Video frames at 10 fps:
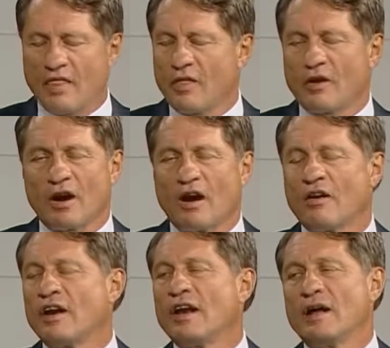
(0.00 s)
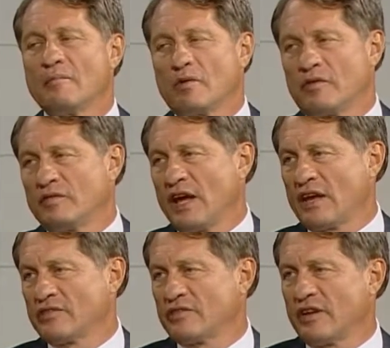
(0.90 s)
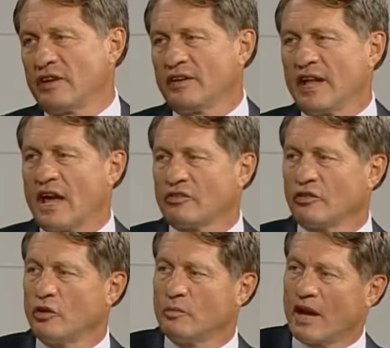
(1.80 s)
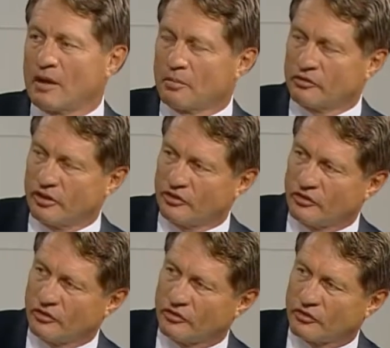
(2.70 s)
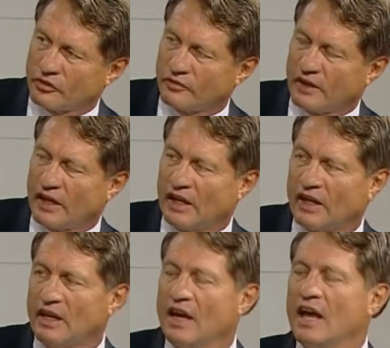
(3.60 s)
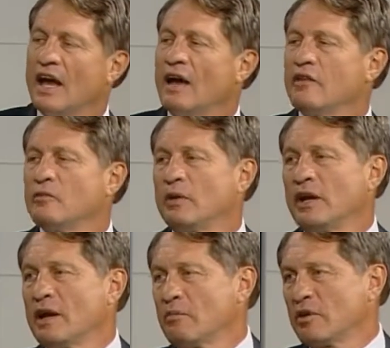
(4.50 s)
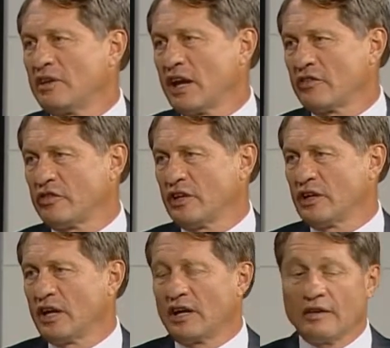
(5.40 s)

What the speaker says: There are a number of tests, National Human Adipose Tissue Survey. There's been a number of testing.